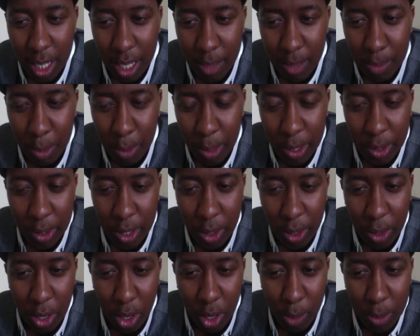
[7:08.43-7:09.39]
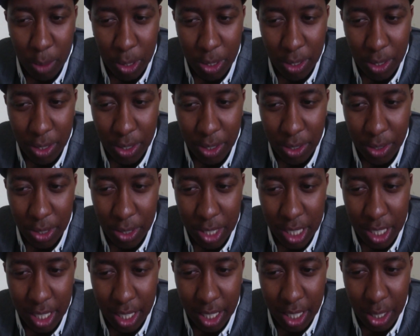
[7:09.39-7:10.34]
But when you go home, you're
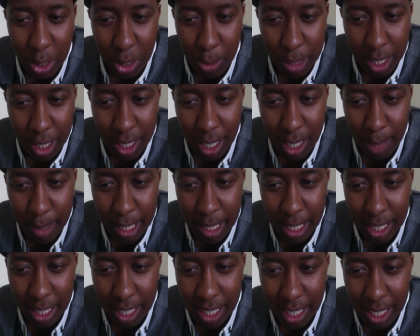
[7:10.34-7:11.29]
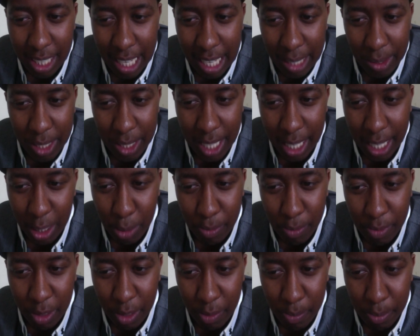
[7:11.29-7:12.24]
still a human. I mean, like you said,
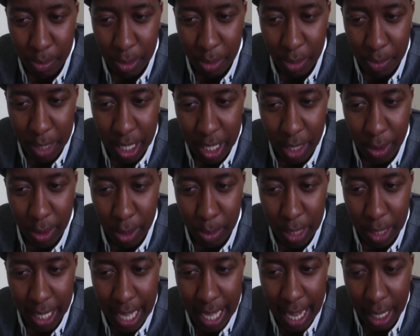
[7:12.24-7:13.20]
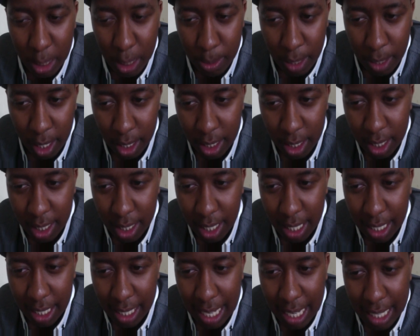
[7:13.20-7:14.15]
you've been known to play Xbox,
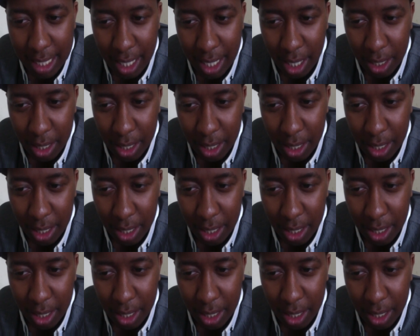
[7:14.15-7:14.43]
and that's not